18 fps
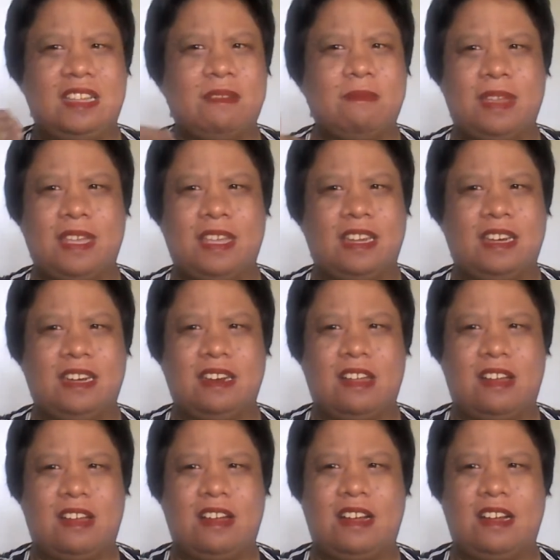
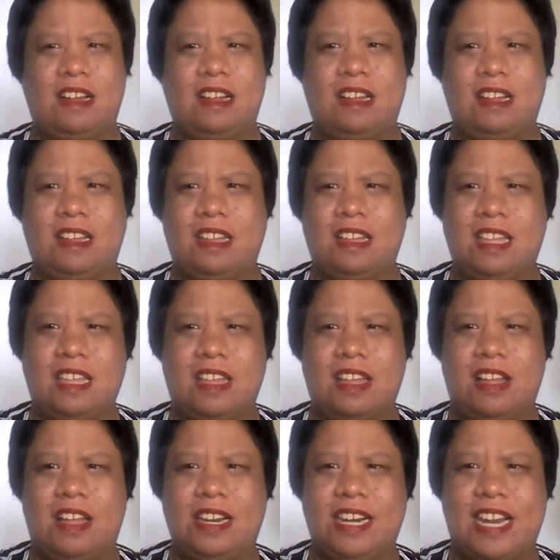Demon
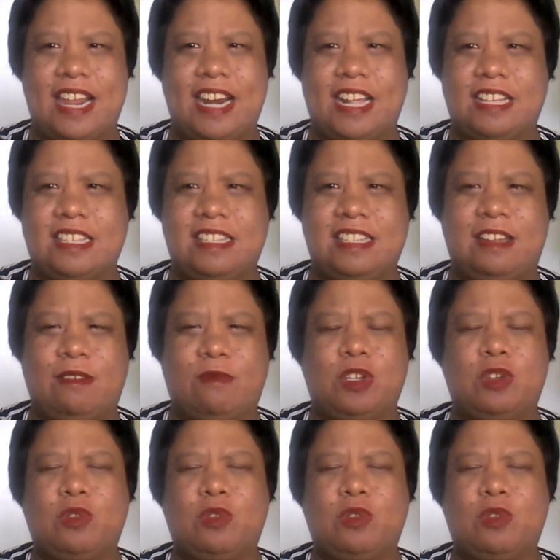on NXT,